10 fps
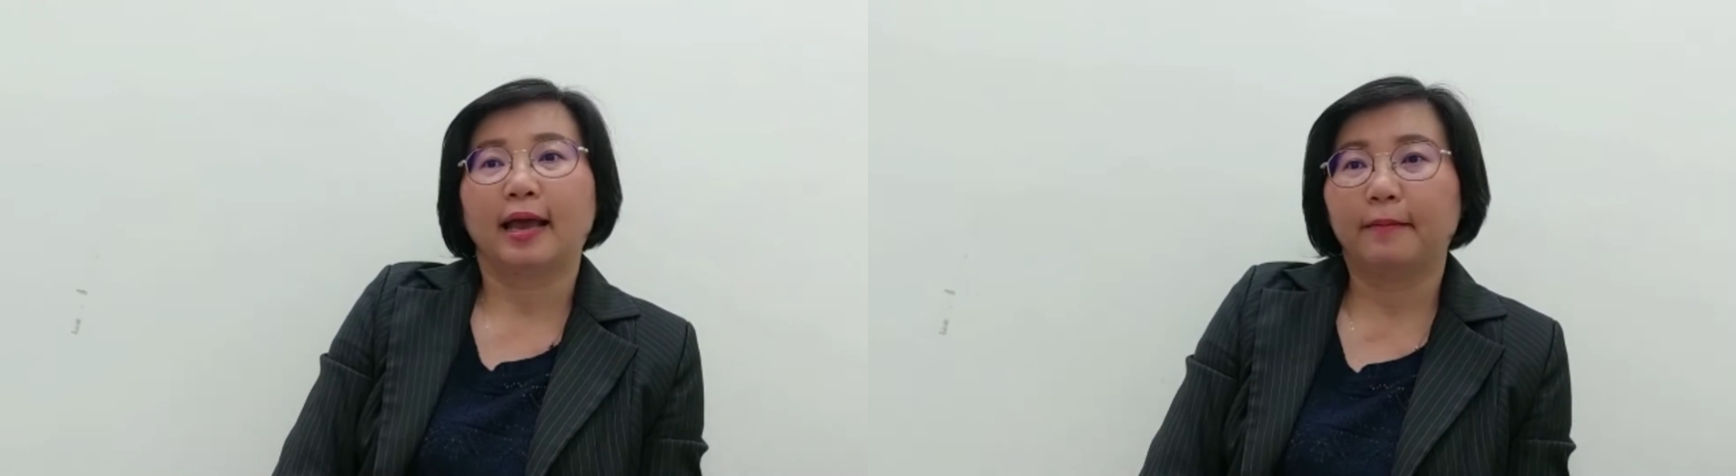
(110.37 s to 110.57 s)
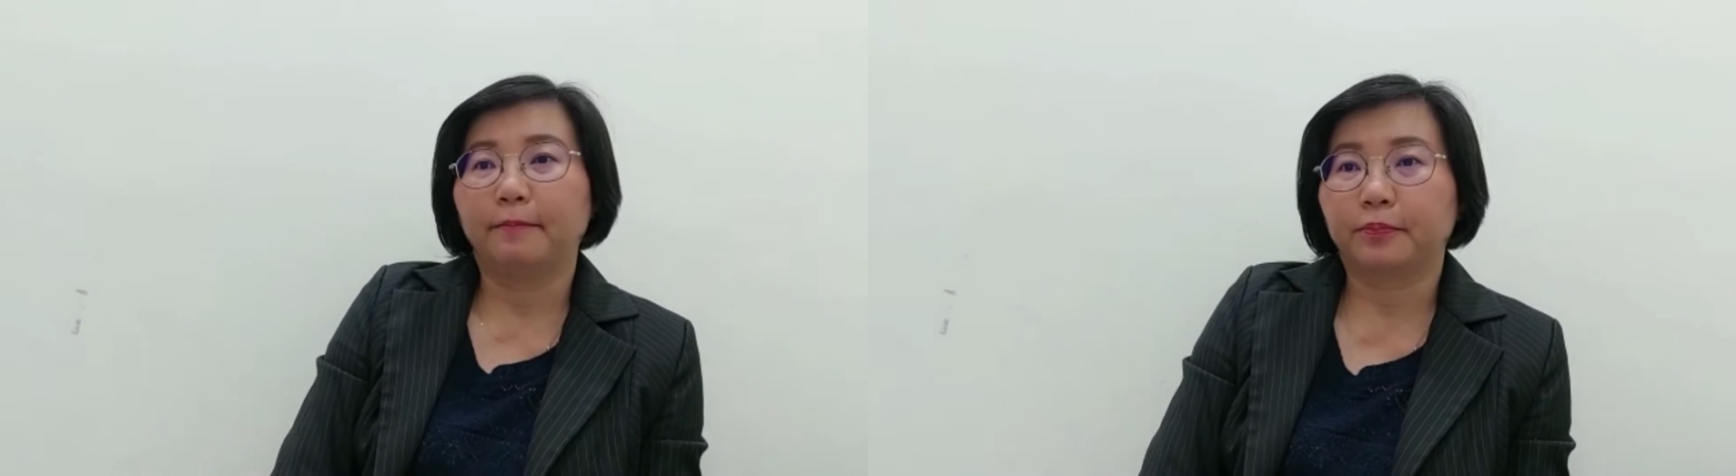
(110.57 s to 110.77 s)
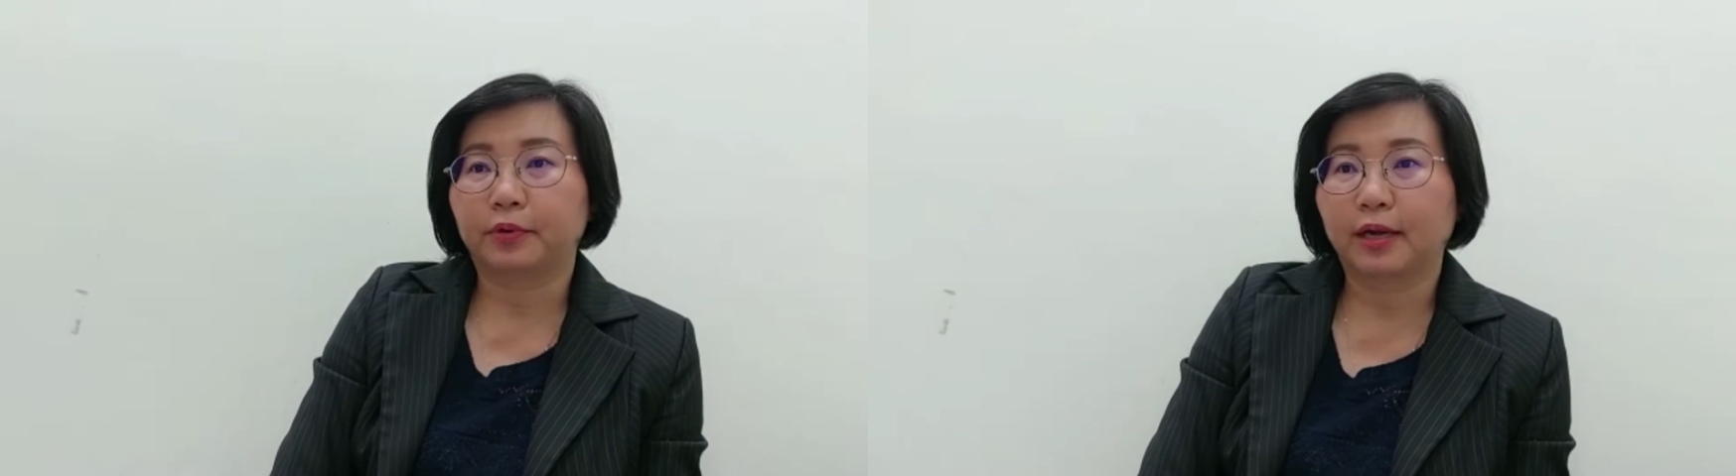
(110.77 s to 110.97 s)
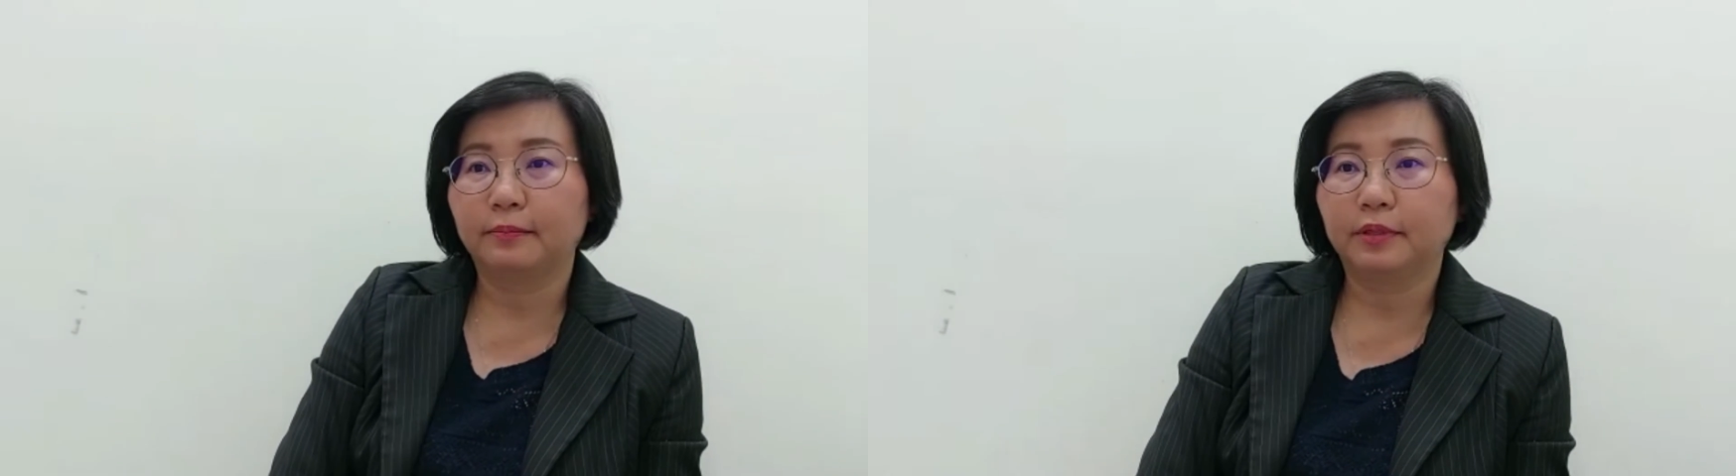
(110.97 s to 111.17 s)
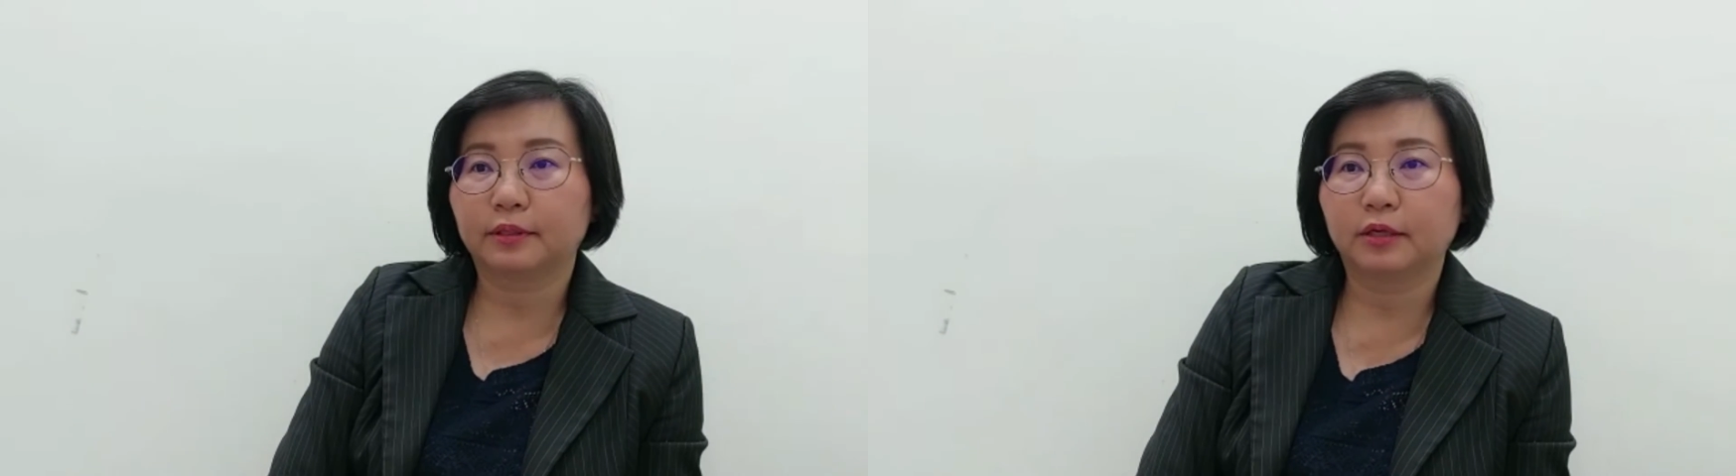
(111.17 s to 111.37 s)
and
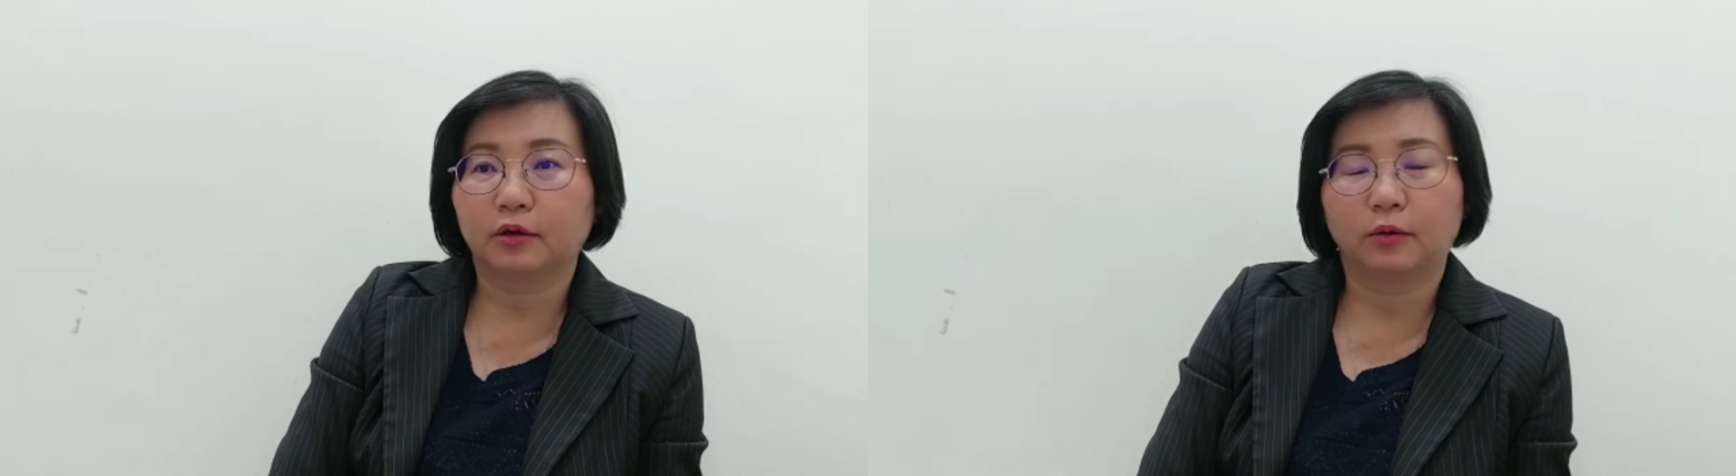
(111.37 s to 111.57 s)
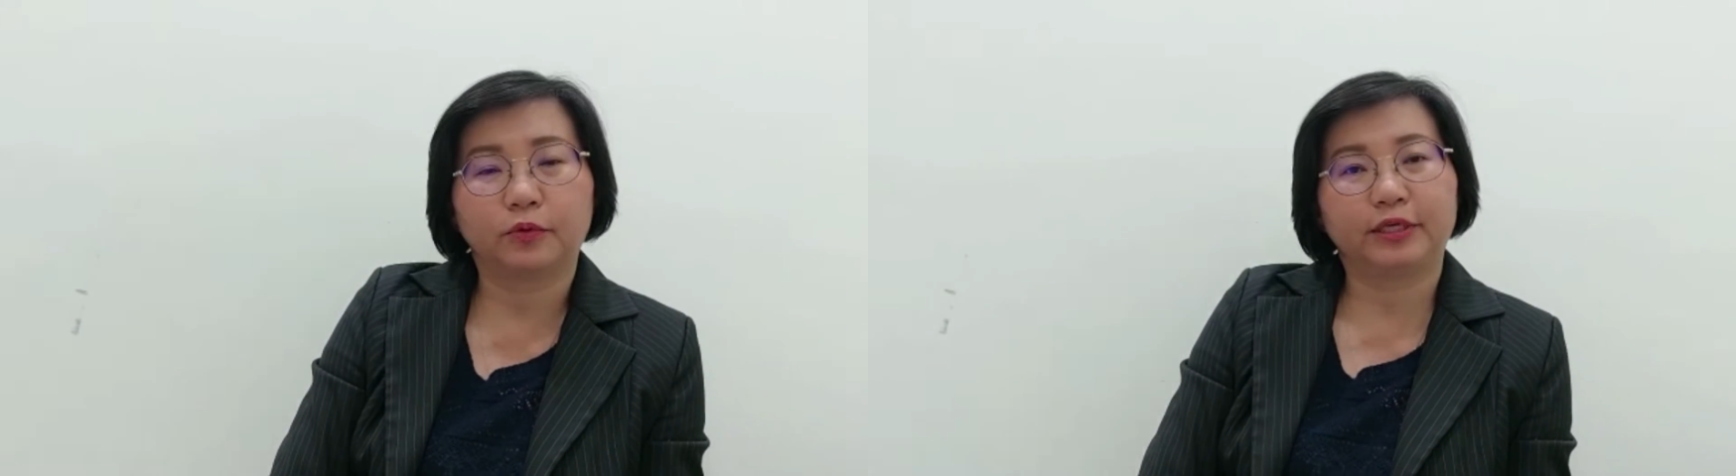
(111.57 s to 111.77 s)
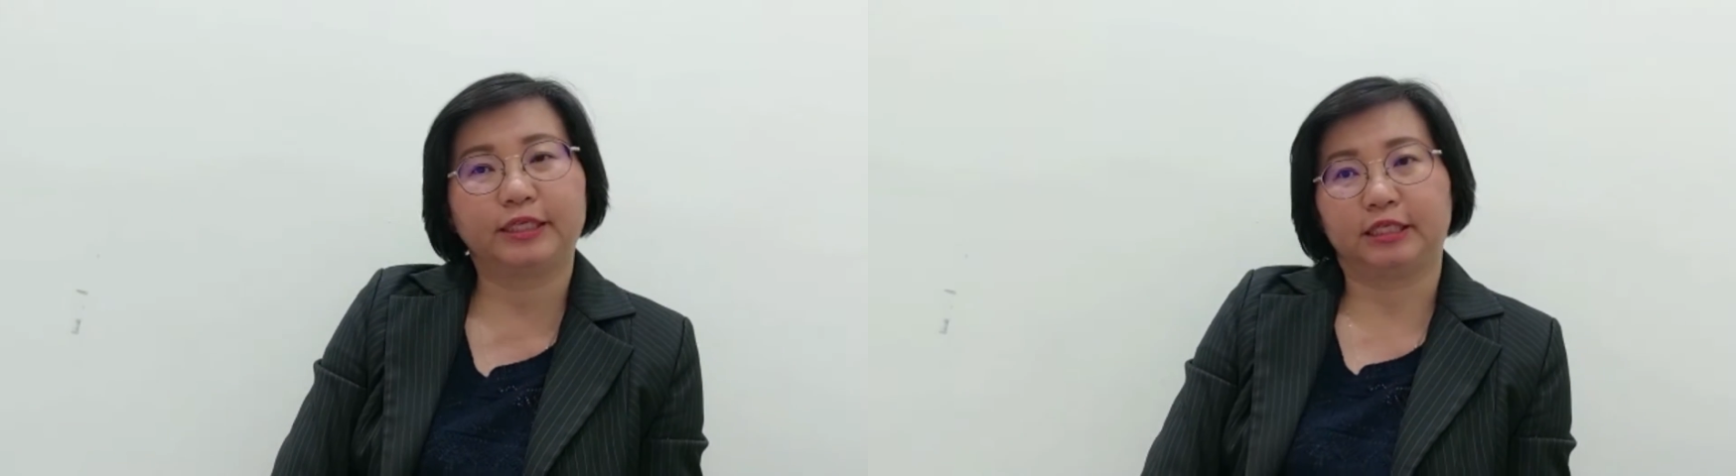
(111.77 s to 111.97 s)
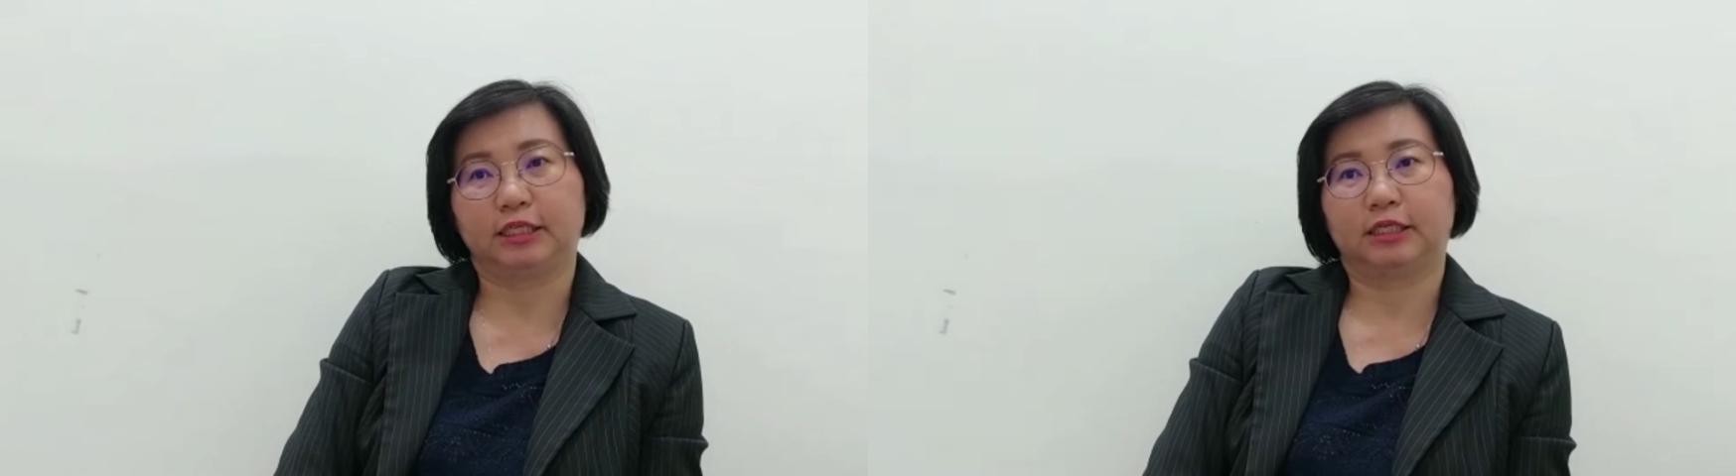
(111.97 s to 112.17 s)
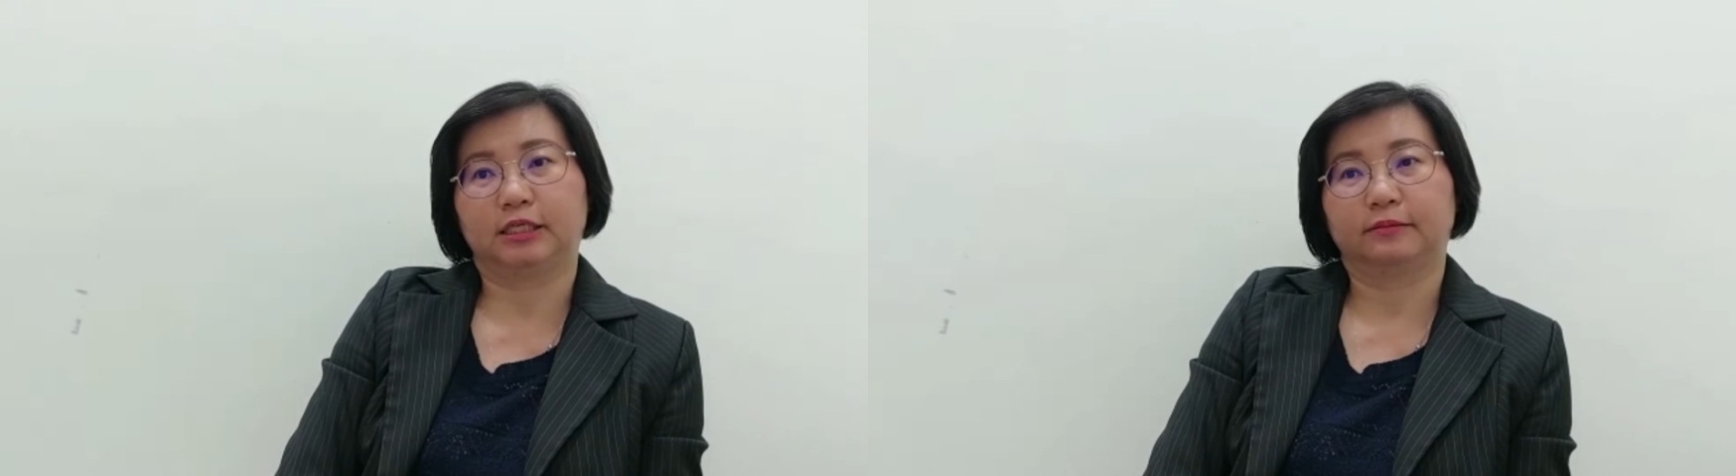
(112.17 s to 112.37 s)
primary
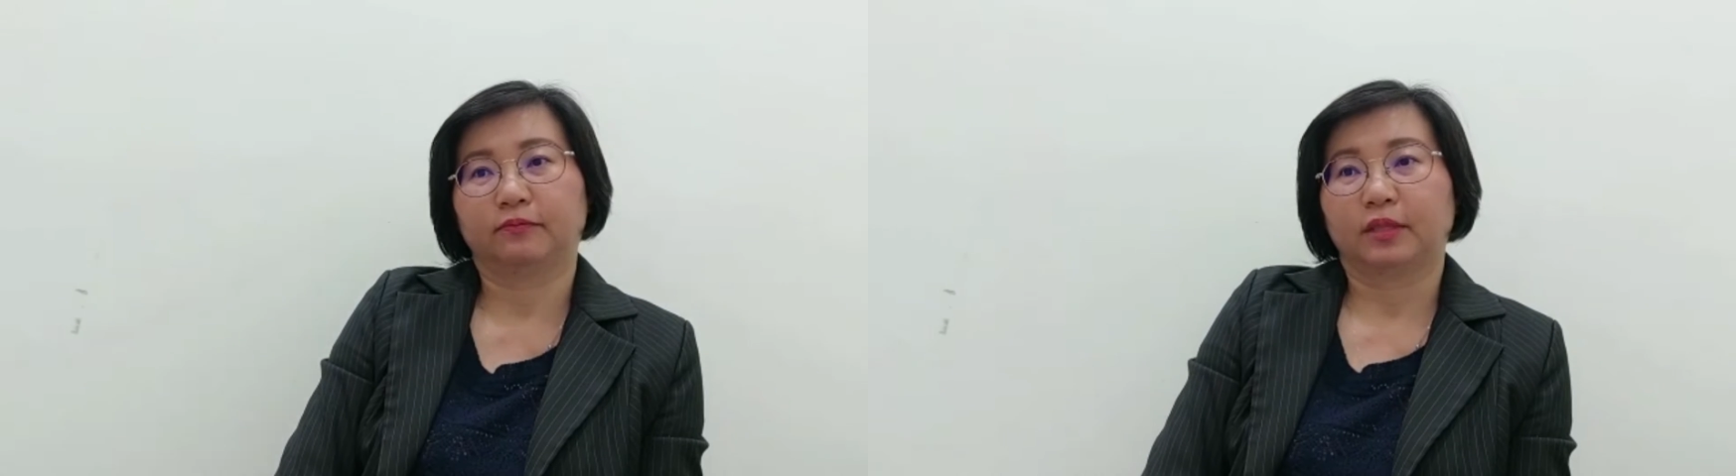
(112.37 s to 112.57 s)
commodities.